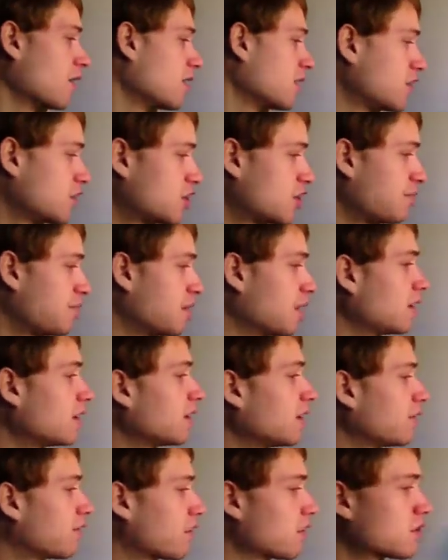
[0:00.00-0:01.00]

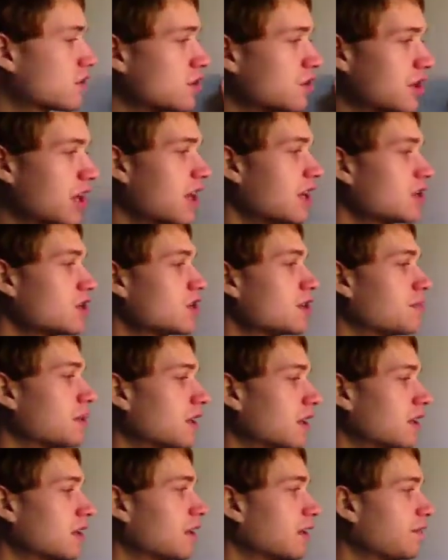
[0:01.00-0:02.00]
Stability versus
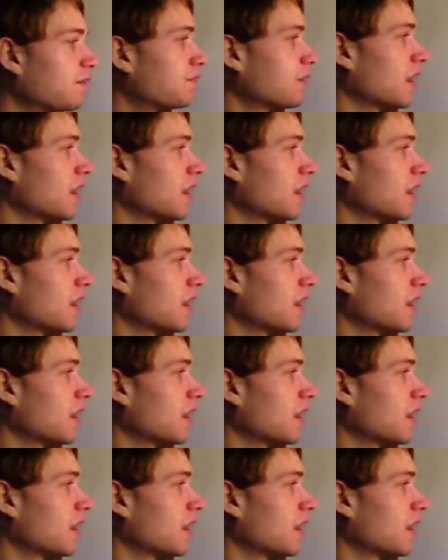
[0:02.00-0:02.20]
instability.